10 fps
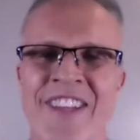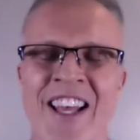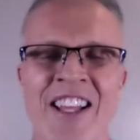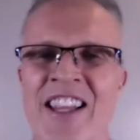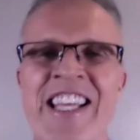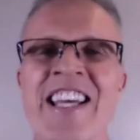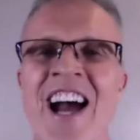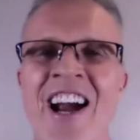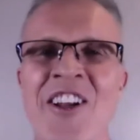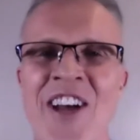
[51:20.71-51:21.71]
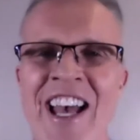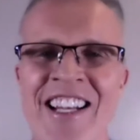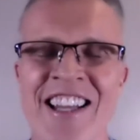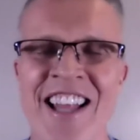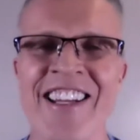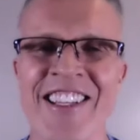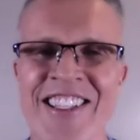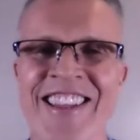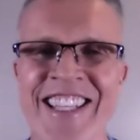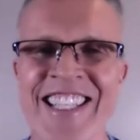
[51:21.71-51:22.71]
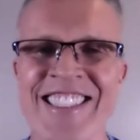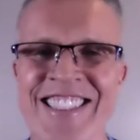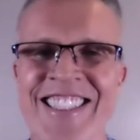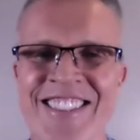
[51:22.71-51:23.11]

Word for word: Uh, Leonardo had a lot of good things to.